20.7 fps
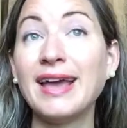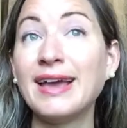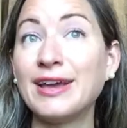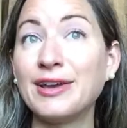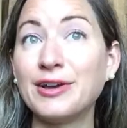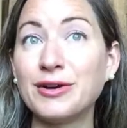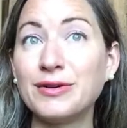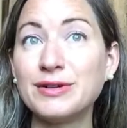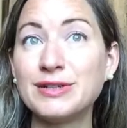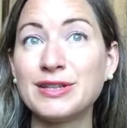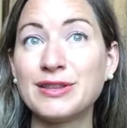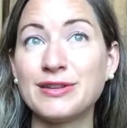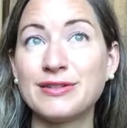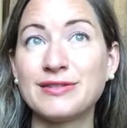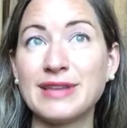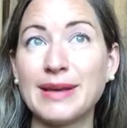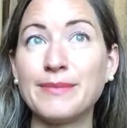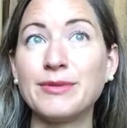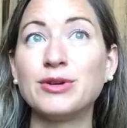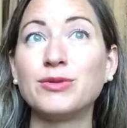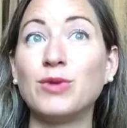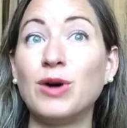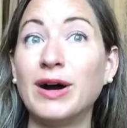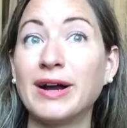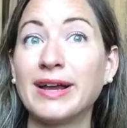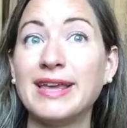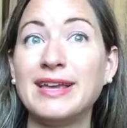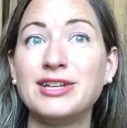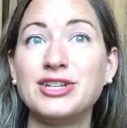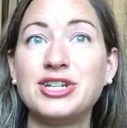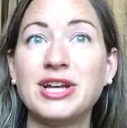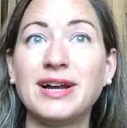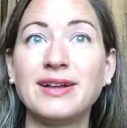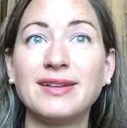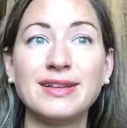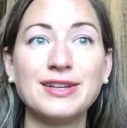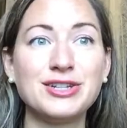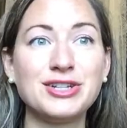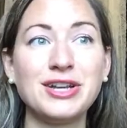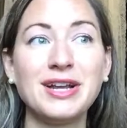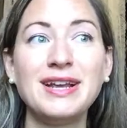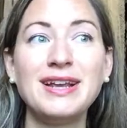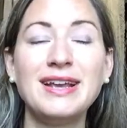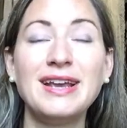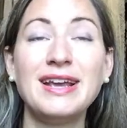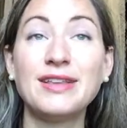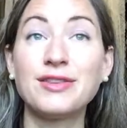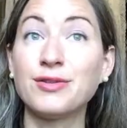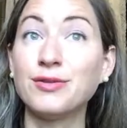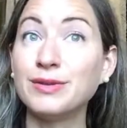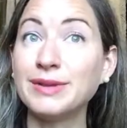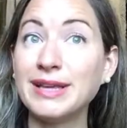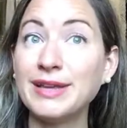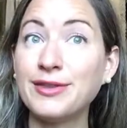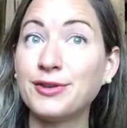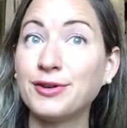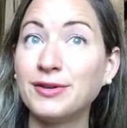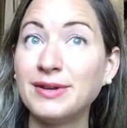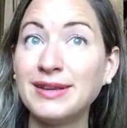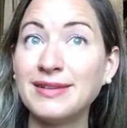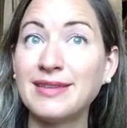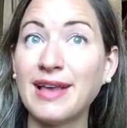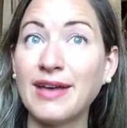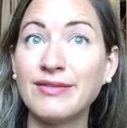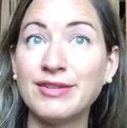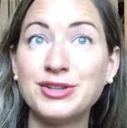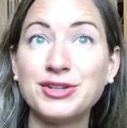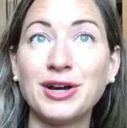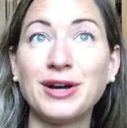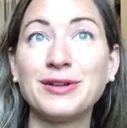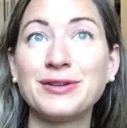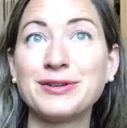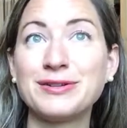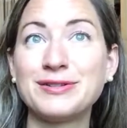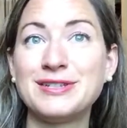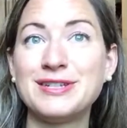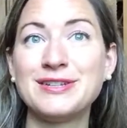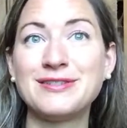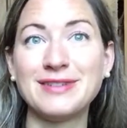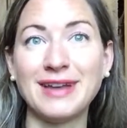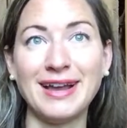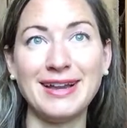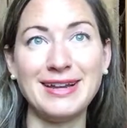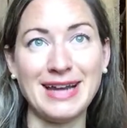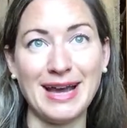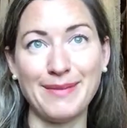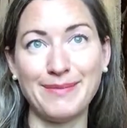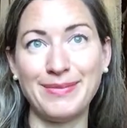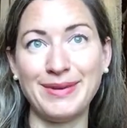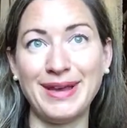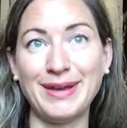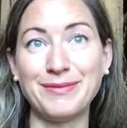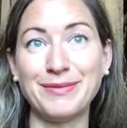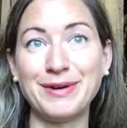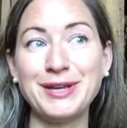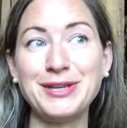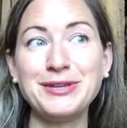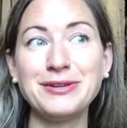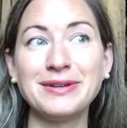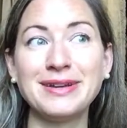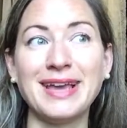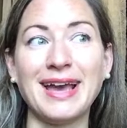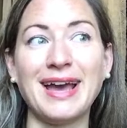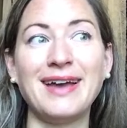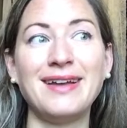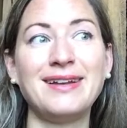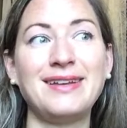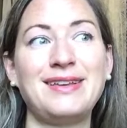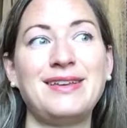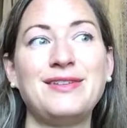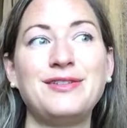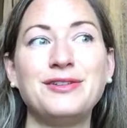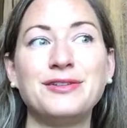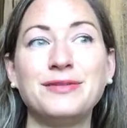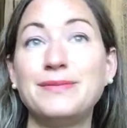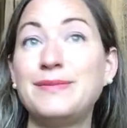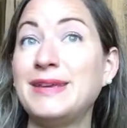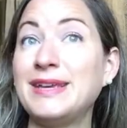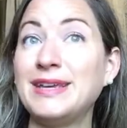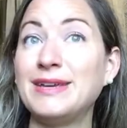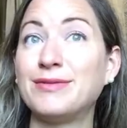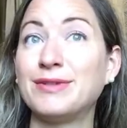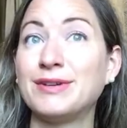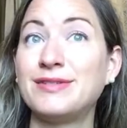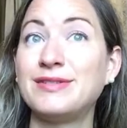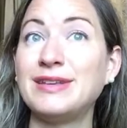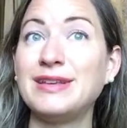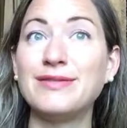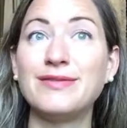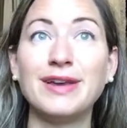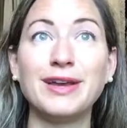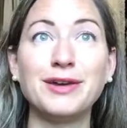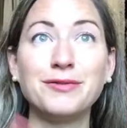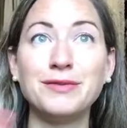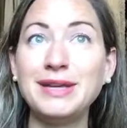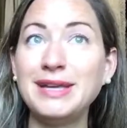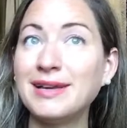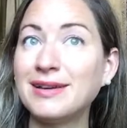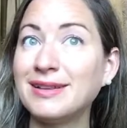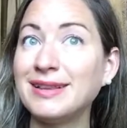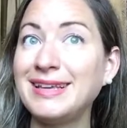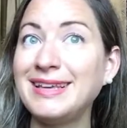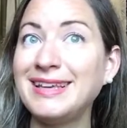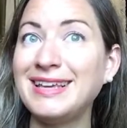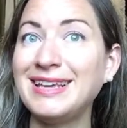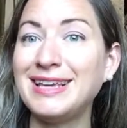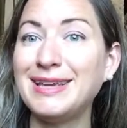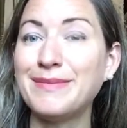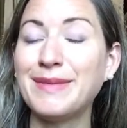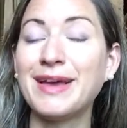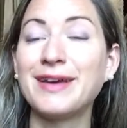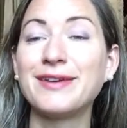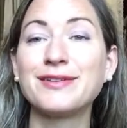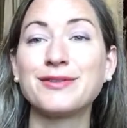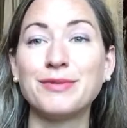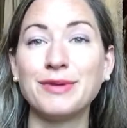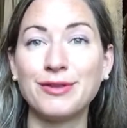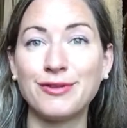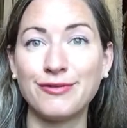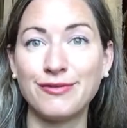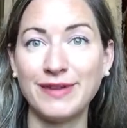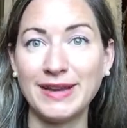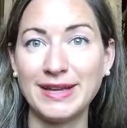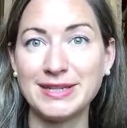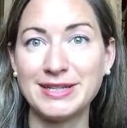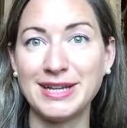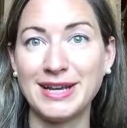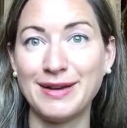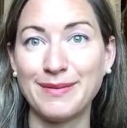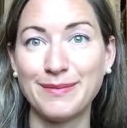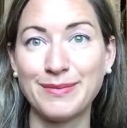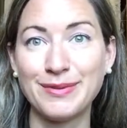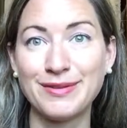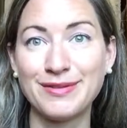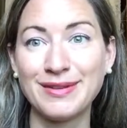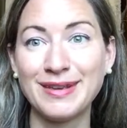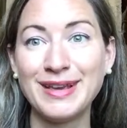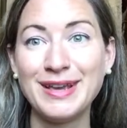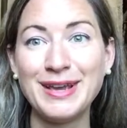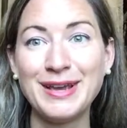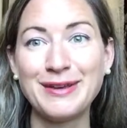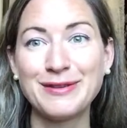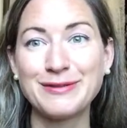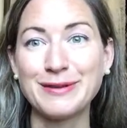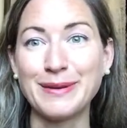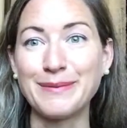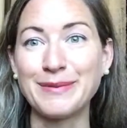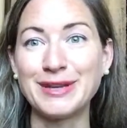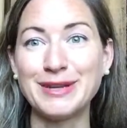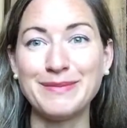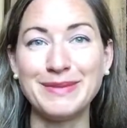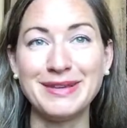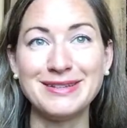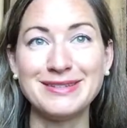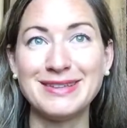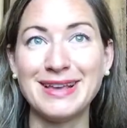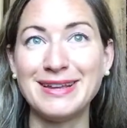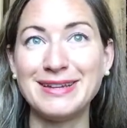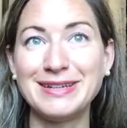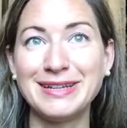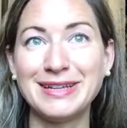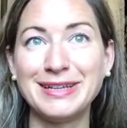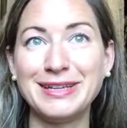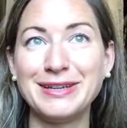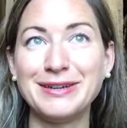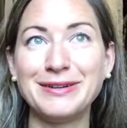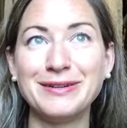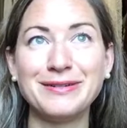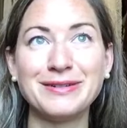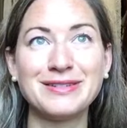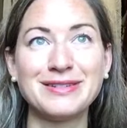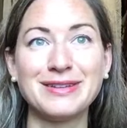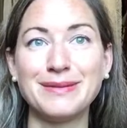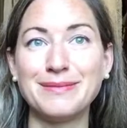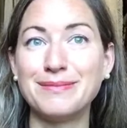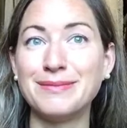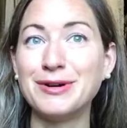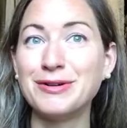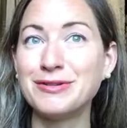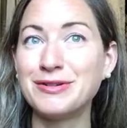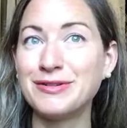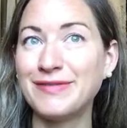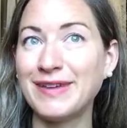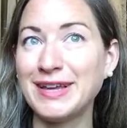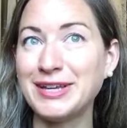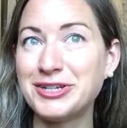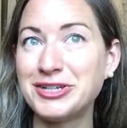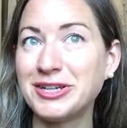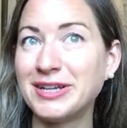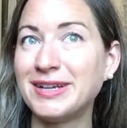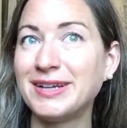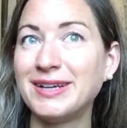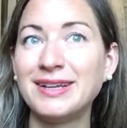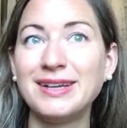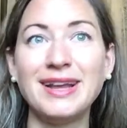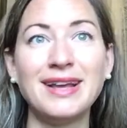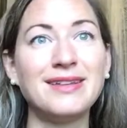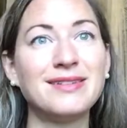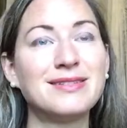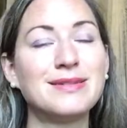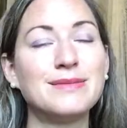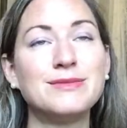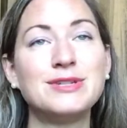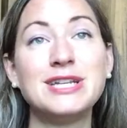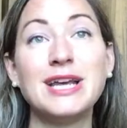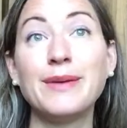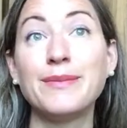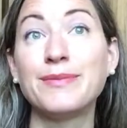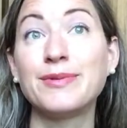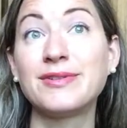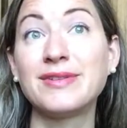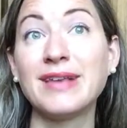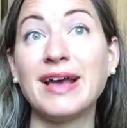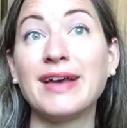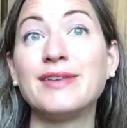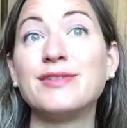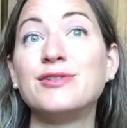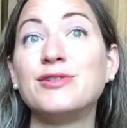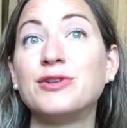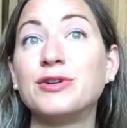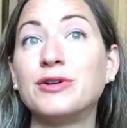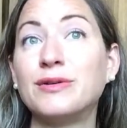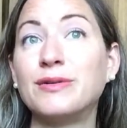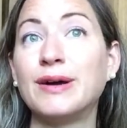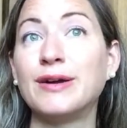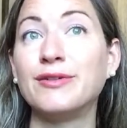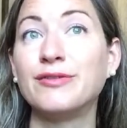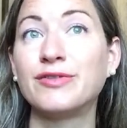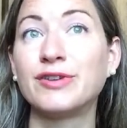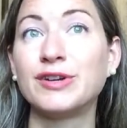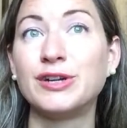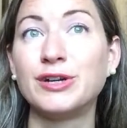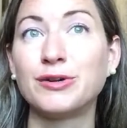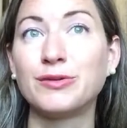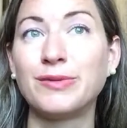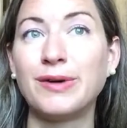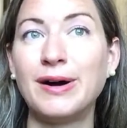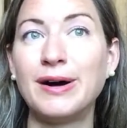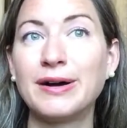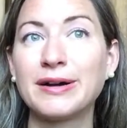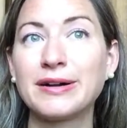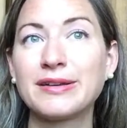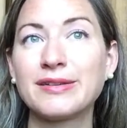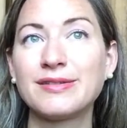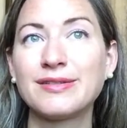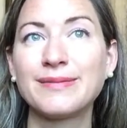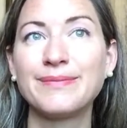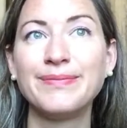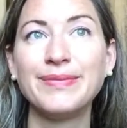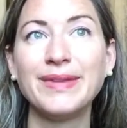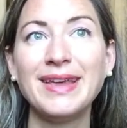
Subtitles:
and go to the Summer Walking Challenge. It's only $37 to sign up, and what you'll get is you'll be receiving weekly emails with fit tips. So I'm going to be sending you some motivation and some tips as you go out for your walks.